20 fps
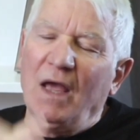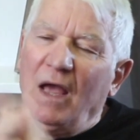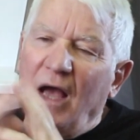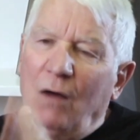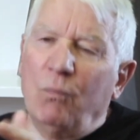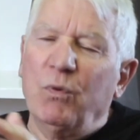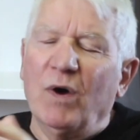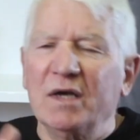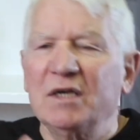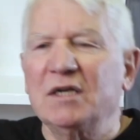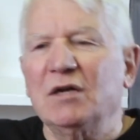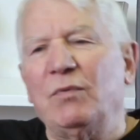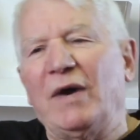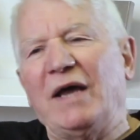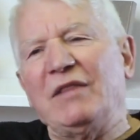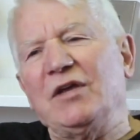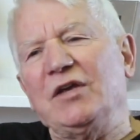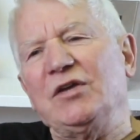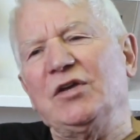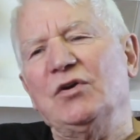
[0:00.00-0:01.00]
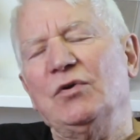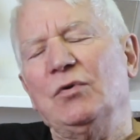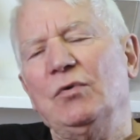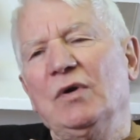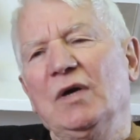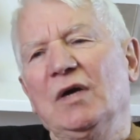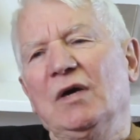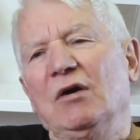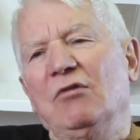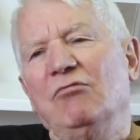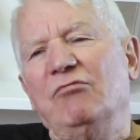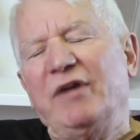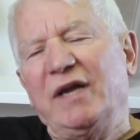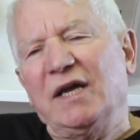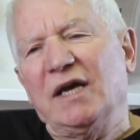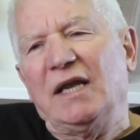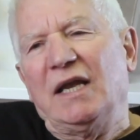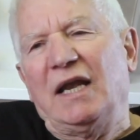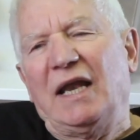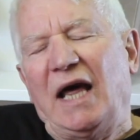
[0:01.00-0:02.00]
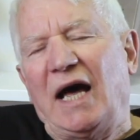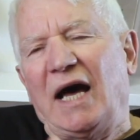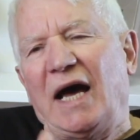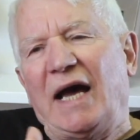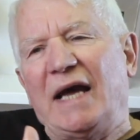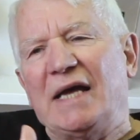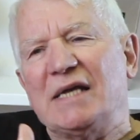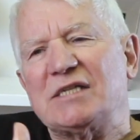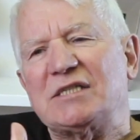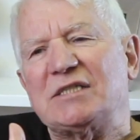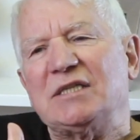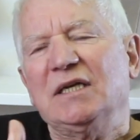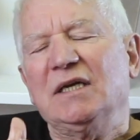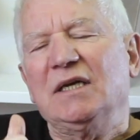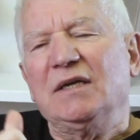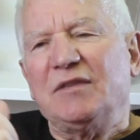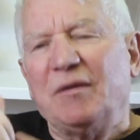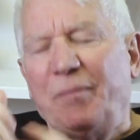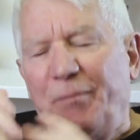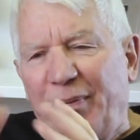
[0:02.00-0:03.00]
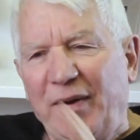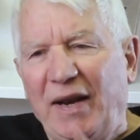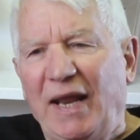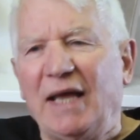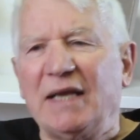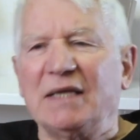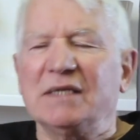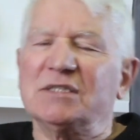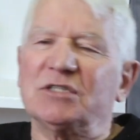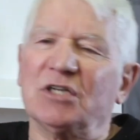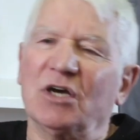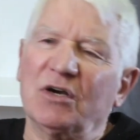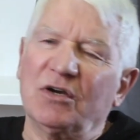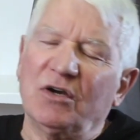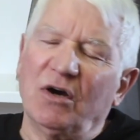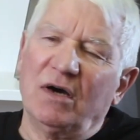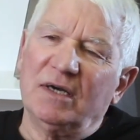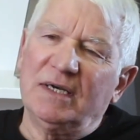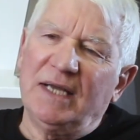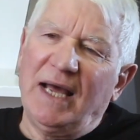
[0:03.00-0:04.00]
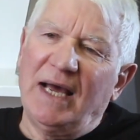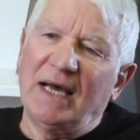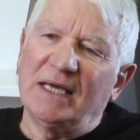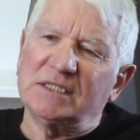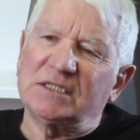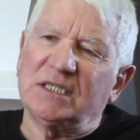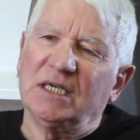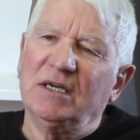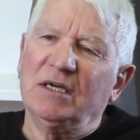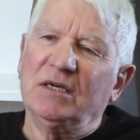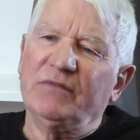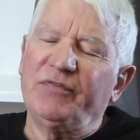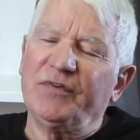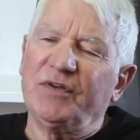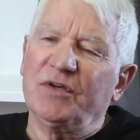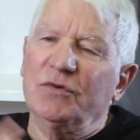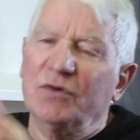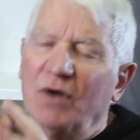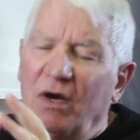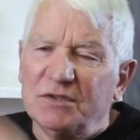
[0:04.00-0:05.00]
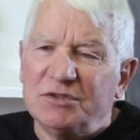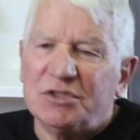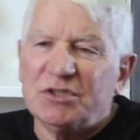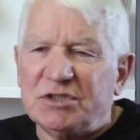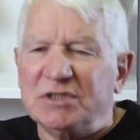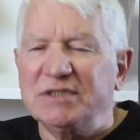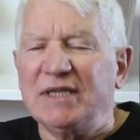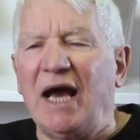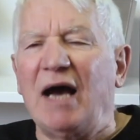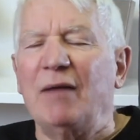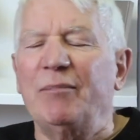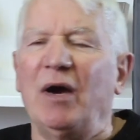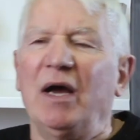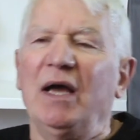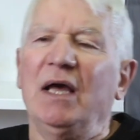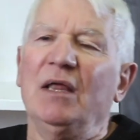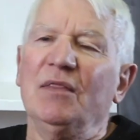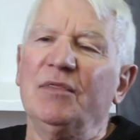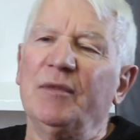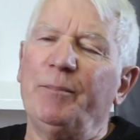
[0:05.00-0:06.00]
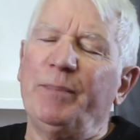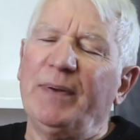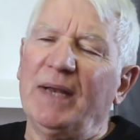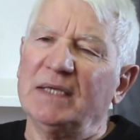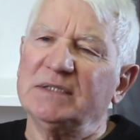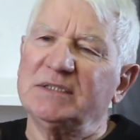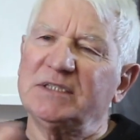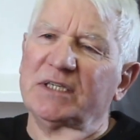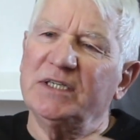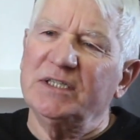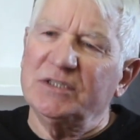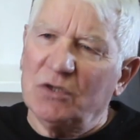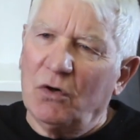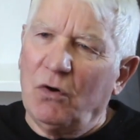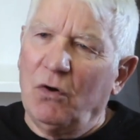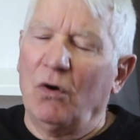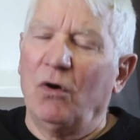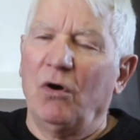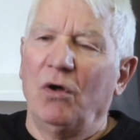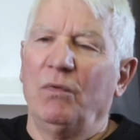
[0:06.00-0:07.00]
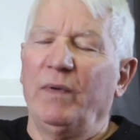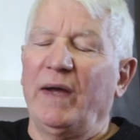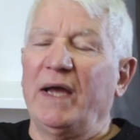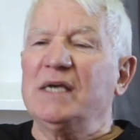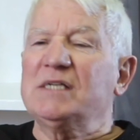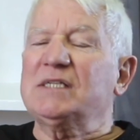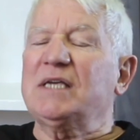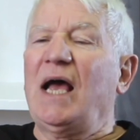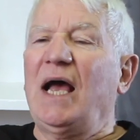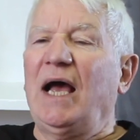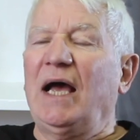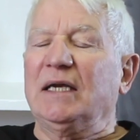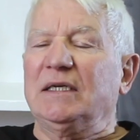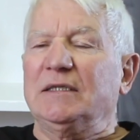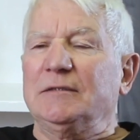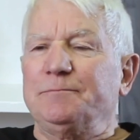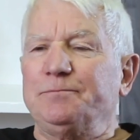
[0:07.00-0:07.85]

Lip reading: I wonder whether you realize the plans that God has for you, not just now, but the plans that he's always had.